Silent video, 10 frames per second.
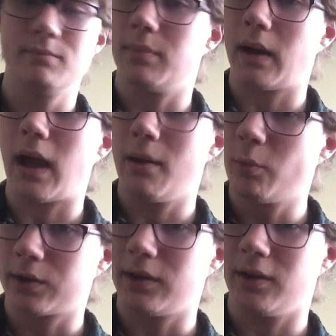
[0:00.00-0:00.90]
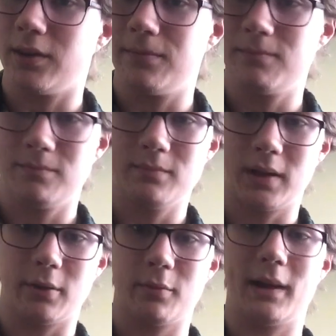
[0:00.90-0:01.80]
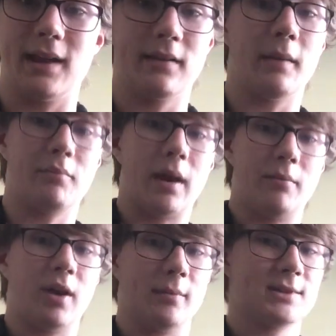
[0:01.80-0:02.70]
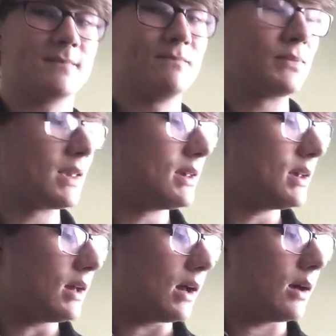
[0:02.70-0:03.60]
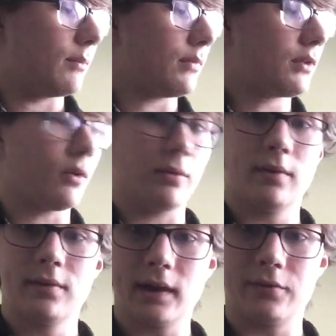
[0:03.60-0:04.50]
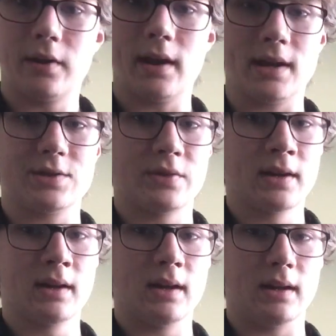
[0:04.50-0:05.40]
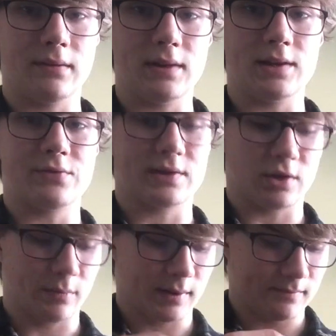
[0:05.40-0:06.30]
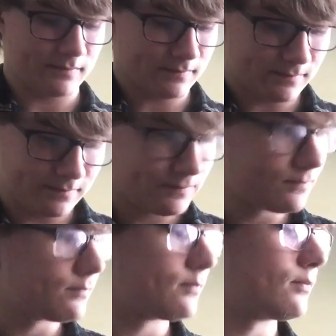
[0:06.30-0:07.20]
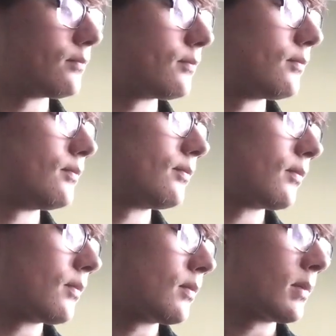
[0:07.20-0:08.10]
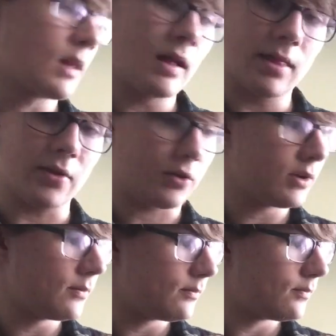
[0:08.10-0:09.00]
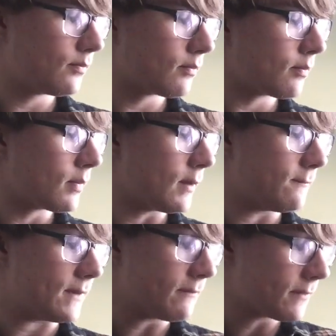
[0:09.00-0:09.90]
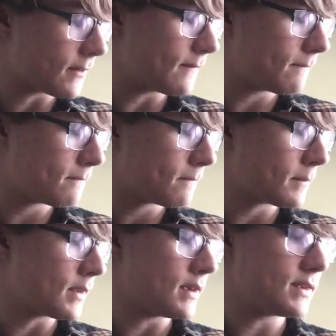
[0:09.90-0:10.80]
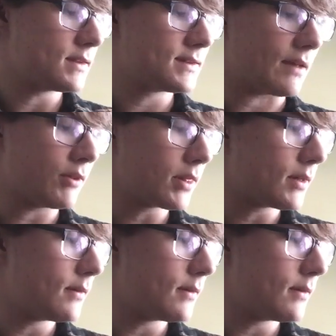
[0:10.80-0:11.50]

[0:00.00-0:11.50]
but I am working on the playing with my hands, I promise. So, 2nd fret A string, leave the E strings open. 3rd, 5th, 7th.